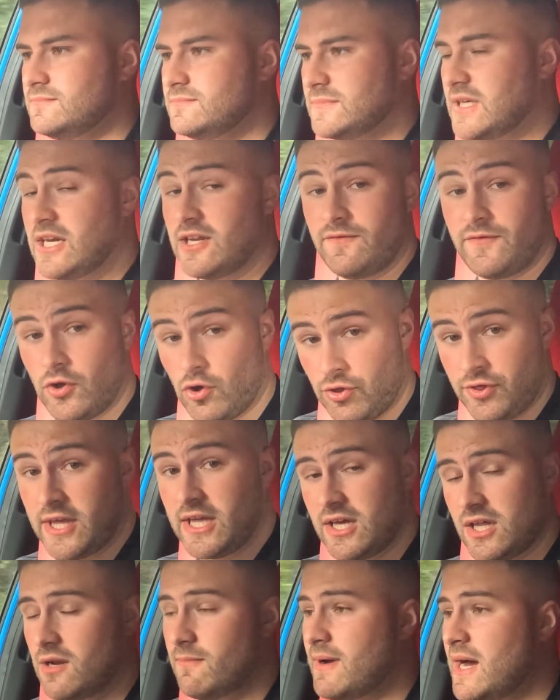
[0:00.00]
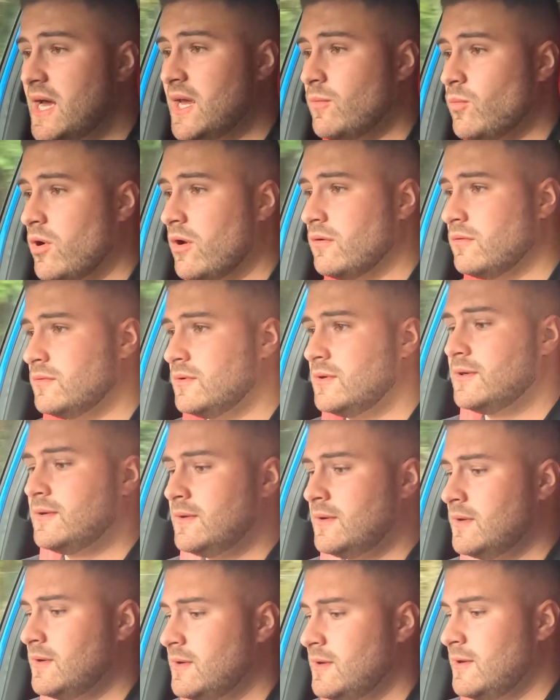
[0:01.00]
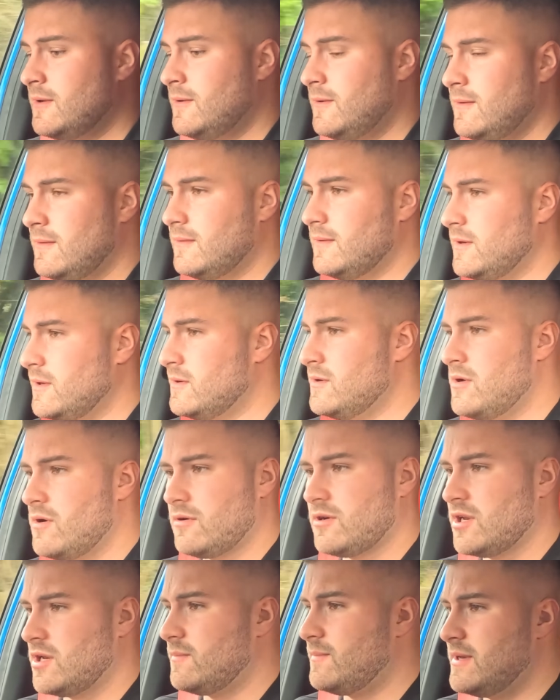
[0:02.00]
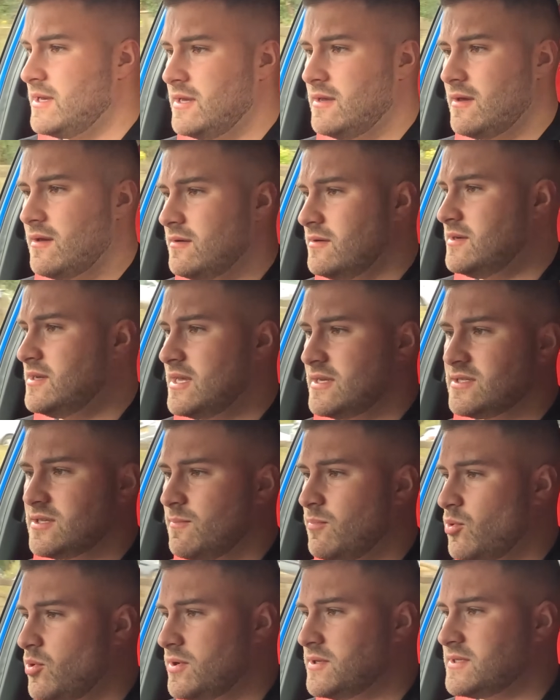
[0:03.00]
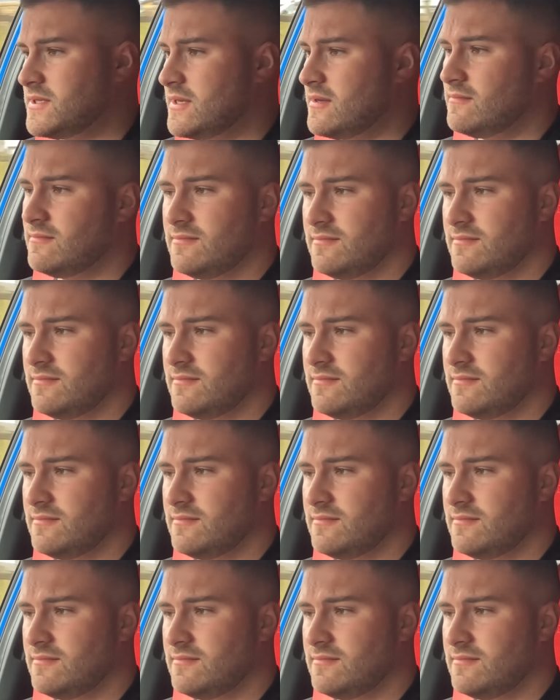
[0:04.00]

And if you're thinking of buying one, you're not going to be disappointed.